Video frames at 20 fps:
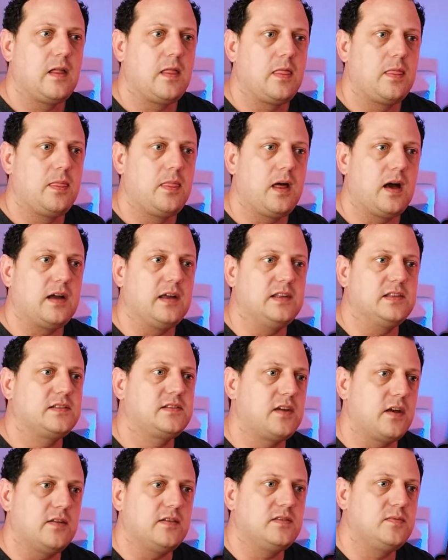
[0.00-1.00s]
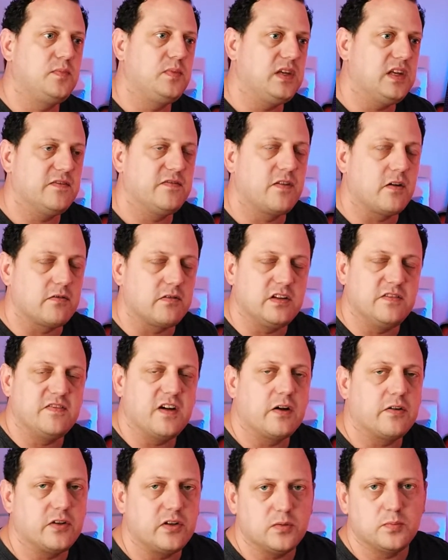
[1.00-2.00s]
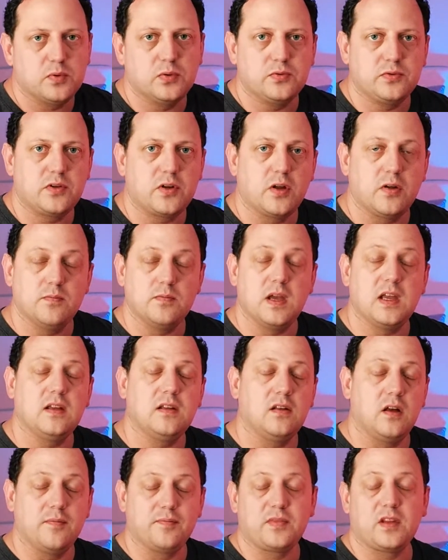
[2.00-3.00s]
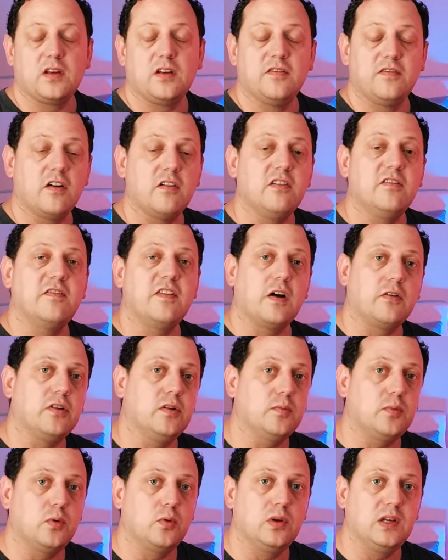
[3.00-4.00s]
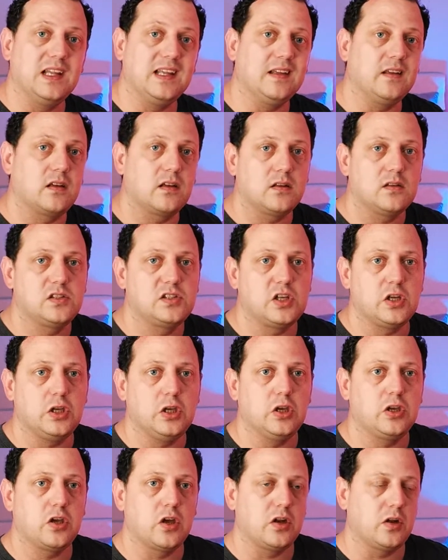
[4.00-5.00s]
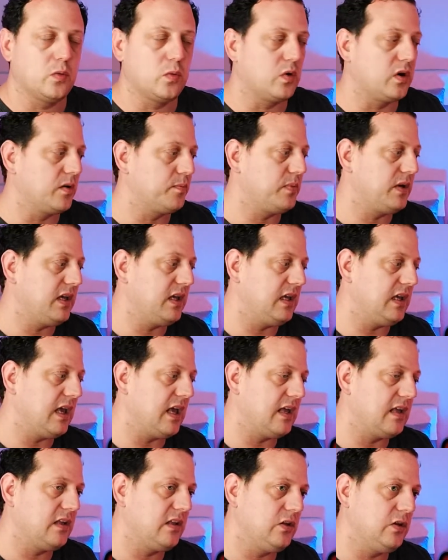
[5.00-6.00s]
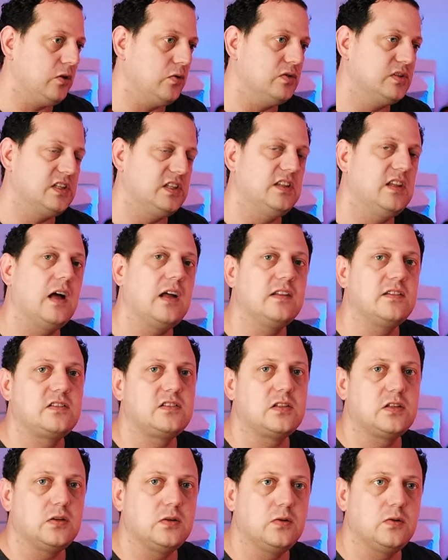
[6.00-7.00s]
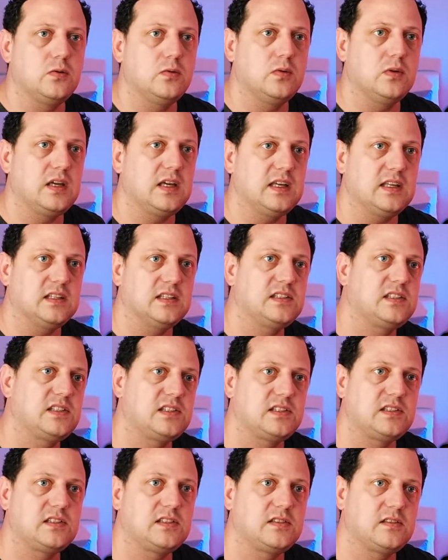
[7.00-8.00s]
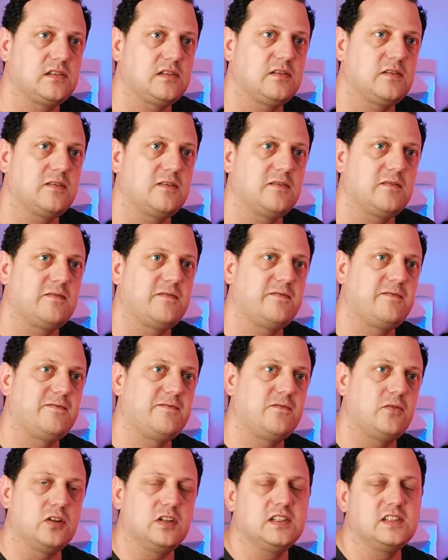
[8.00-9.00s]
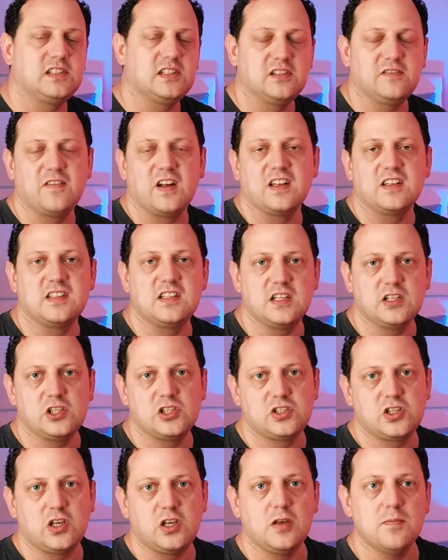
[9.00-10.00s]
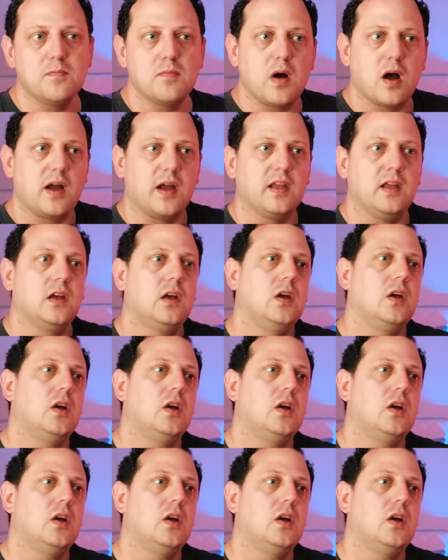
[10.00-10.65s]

that is going to be a very valuable domain, a very valuable link. So you're going to want to be using that to its fullest advantage. So you might